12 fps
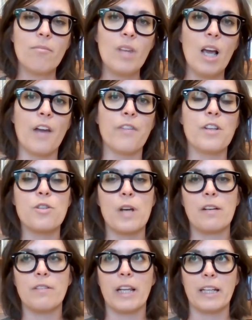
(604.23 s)
on
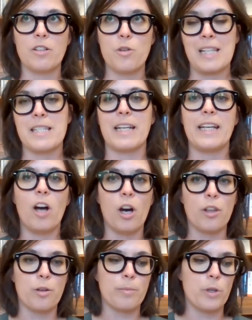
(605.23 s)
the translating
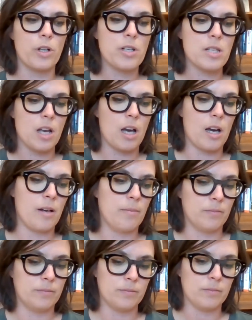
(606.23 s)
other books,
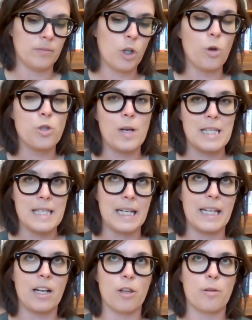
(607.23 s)

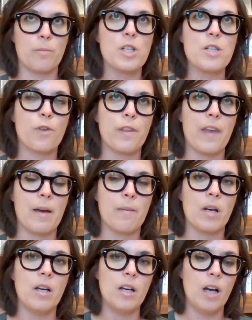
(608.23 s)
co-translating other books for
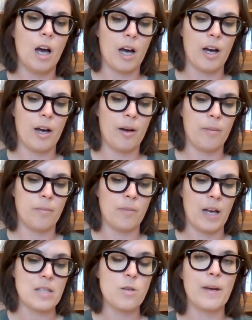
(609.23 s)
them.
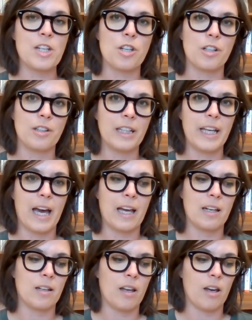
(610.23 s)
As you mentioned,
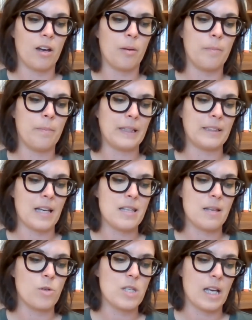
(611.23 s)
Leanne, Beta
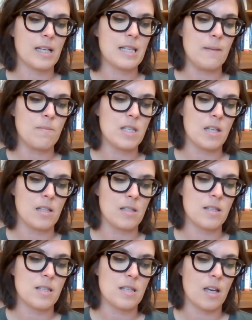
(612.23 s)
Samosak
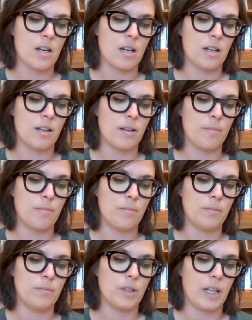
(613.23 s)
Simpson's
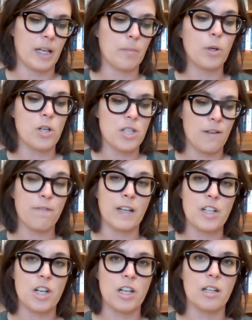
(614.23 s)
like books of
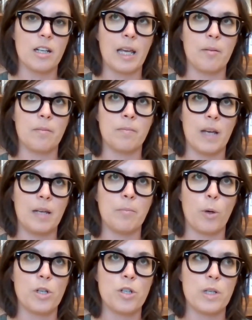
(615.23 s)
fiction and
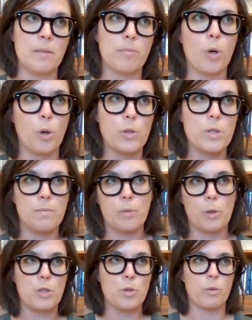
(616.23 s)
poetry, prose,
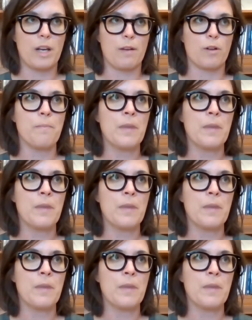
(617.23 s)
poetry, whatever.